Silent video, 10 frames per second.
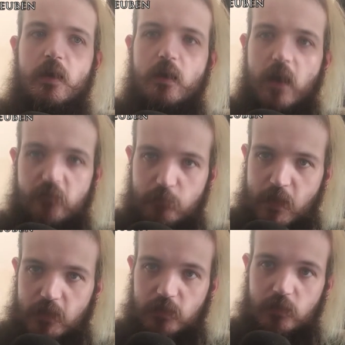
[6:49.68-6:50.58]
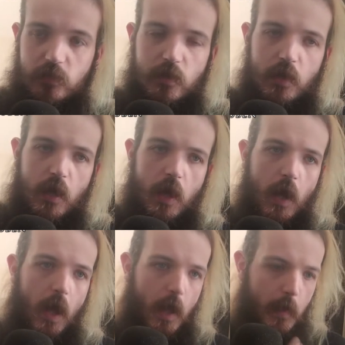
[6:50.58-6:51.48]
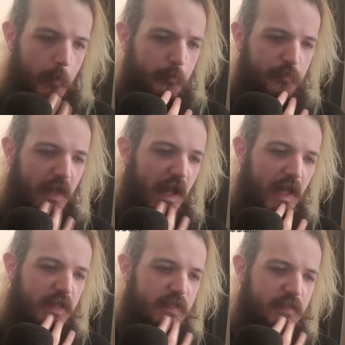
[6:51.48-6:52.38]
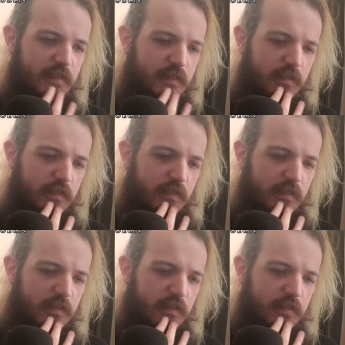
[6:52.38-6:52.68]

heavy metal. Um, and